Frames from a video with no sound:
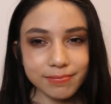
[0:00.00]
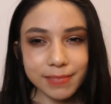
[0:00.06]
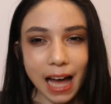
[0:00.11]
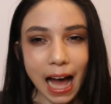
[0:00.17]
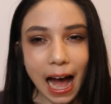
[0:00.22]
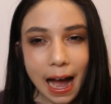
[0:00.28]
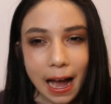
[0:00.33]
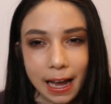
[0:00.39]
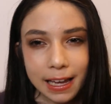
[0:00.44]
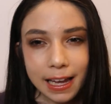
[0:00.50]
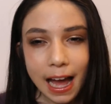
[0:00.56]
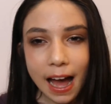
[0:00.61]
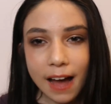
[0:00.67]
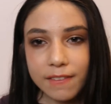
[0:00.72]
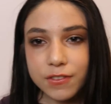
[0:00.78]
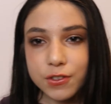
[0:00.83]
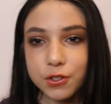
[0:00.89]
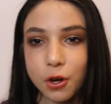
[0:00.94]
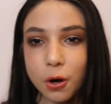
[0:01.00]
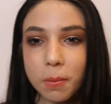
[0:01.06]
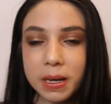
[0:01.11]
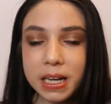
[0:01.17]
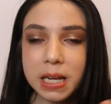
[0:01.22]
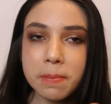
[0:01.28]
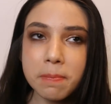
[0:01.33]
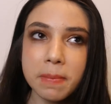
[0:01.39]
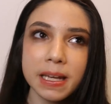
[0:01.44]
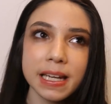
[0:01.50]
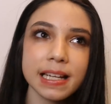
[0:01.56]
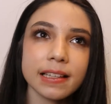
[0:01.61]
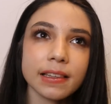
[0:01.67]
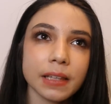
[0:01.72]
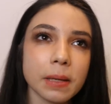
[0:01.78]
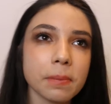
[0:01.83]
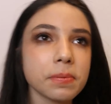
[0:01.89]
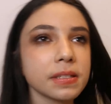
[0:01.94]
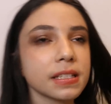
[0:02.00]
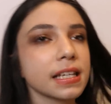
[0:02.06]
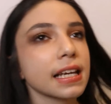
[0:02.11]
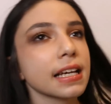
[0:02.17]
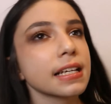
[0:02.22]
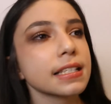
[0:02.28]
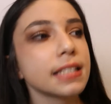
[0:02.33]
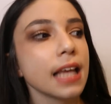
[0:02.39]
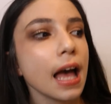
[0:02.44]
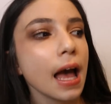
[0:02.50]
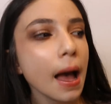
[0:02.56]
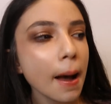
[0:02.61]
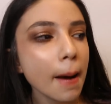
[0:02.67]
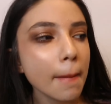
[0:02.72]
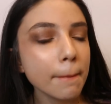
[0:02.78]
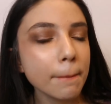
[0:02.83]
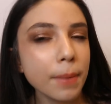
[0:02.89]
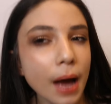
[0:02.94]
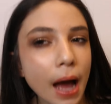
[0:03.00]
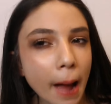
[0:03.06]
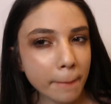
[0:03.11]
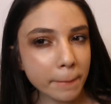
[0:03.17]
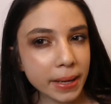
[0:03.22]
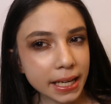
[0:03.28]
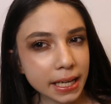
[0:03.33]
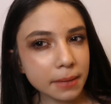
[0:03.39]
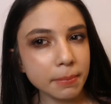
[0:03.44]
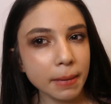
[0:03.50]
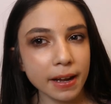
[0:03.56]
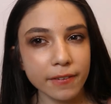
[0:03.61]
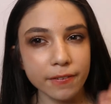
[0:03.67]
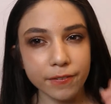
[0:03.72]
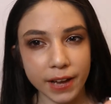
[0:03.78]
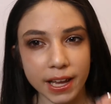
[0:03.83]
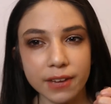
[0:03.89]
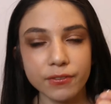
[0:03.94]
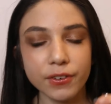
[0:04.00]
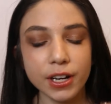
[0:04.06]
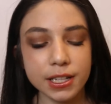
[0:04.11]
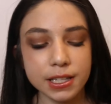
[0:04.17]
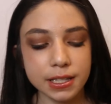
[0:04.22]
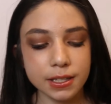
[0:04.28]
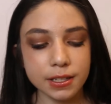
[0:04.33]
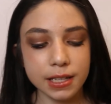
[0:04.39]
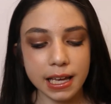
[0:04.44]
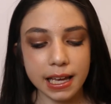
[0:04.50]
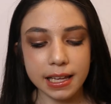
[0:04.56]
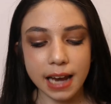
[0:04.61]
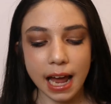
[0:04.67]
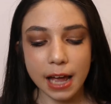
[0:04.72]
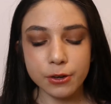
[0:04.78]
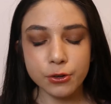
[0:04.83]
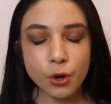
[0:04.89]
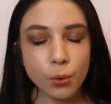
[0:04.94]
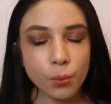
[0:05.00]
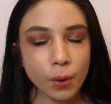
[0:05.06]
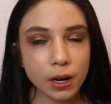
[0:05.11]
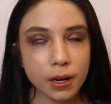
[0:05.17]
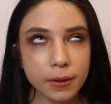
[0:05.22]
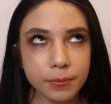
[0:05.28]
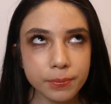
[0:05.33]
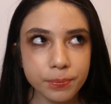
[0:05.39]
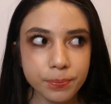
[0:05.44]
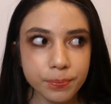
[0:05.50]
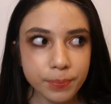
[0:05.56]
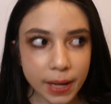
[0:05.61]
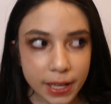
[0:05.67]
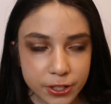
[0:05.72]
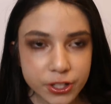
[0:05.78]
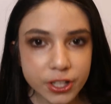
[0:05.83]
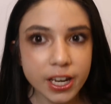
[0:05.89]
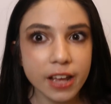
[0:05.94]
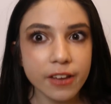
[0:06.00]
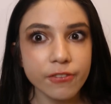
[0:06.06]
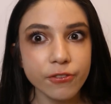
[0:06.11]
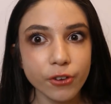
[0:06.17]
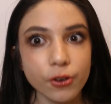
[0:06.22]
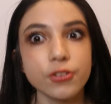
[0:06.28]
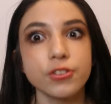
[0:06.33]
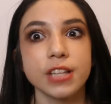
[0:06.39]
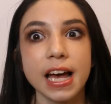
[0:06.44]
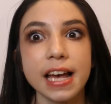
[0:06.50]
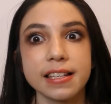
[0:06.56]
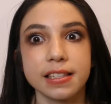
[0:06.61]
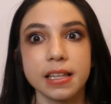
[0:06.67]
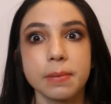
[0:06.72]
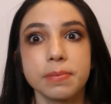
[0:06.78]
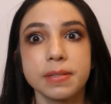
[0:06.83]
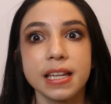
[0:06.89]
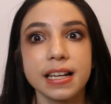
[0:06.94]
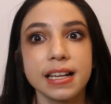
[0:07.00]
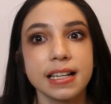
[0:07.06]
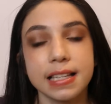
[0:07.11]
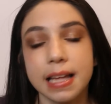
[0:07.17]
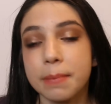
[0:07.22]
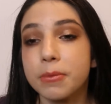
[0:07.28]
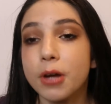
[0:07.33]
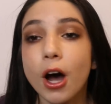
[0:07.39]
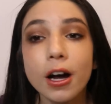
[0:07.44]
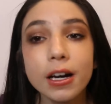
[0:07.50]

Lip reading: I have so many mini lipsticks, but I'm picking my favorites. And I don't want to mention a full-size lipstick because I'm